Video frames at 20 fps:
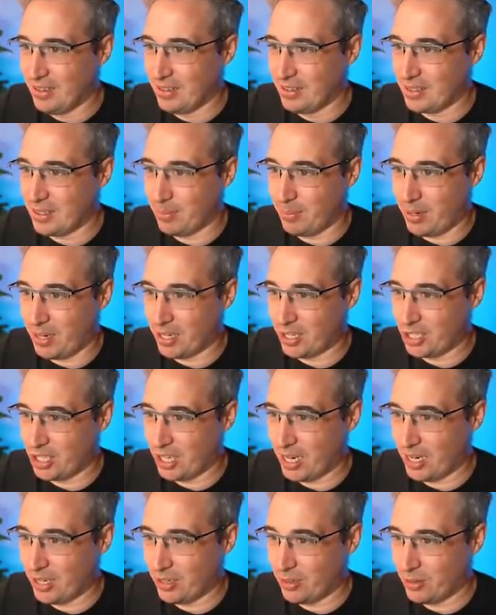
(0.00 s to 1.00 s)
Some box
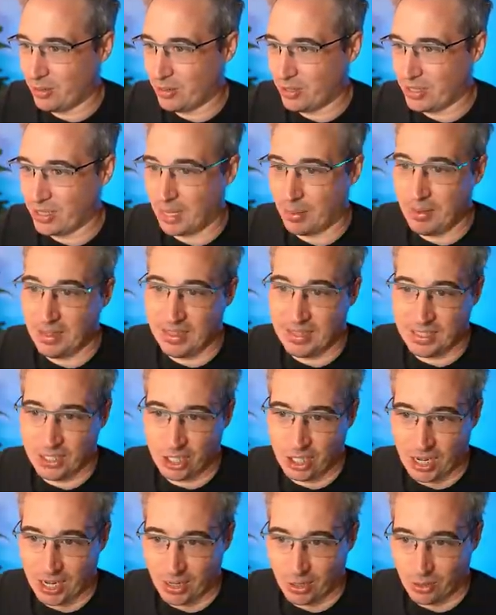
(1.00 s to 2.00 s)
shadows. I mean, this
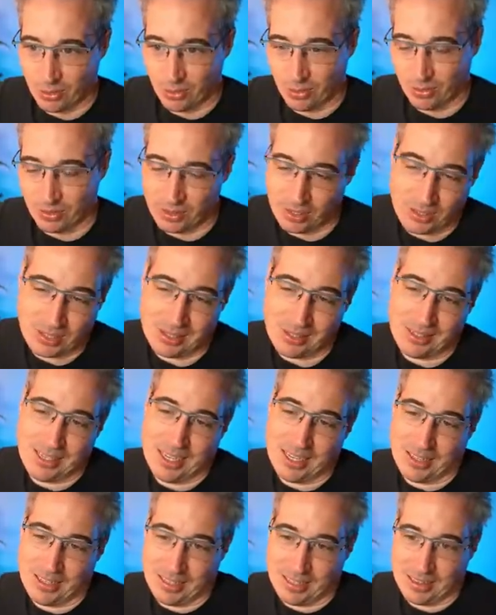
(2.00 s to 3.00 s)
shadow, just looking
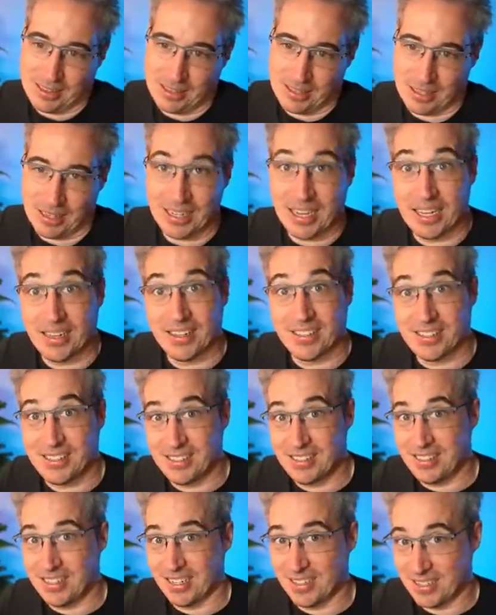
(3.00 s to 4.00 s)
at like, again, this
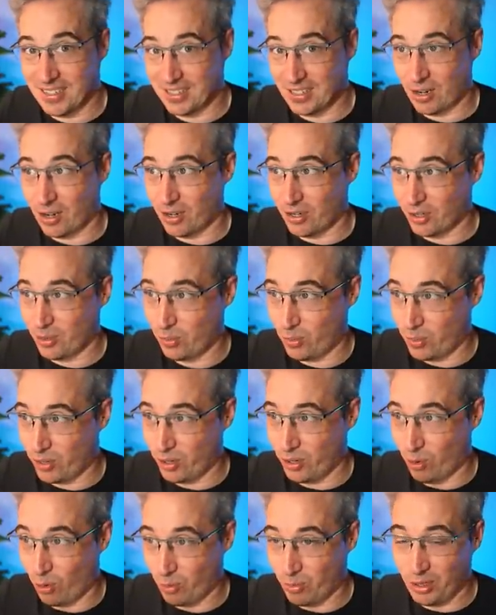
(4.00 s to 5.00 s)
is CSS art where
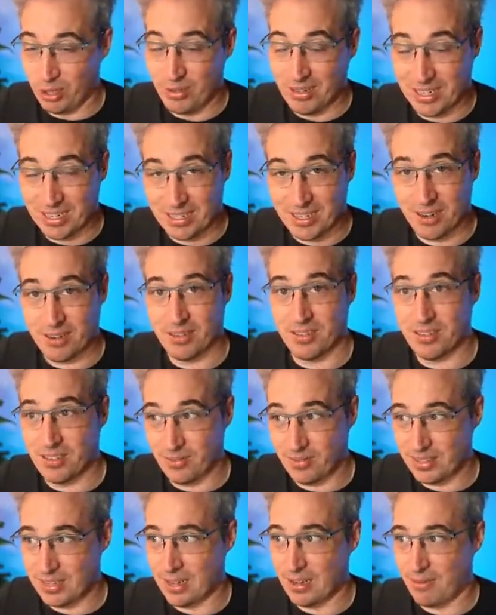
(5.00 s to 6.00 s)
normally you get tons
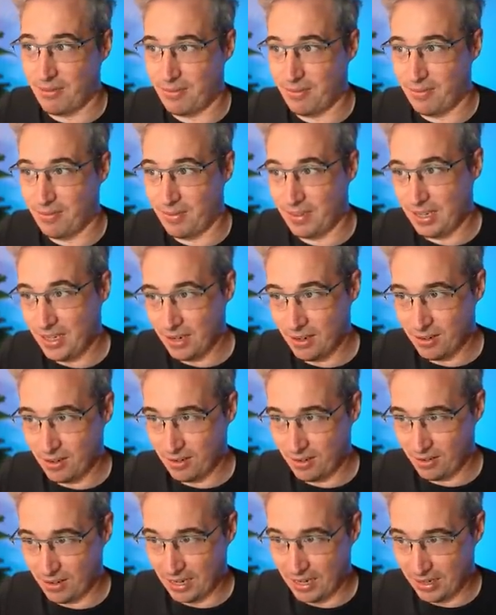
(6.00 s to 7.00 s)
of stuff
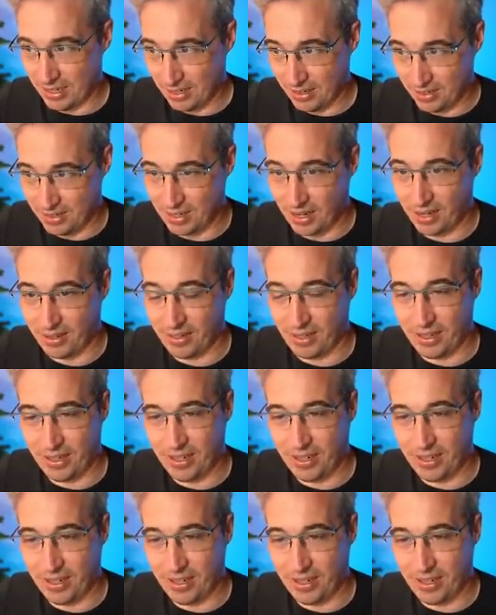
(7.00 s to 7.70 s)
here and then styling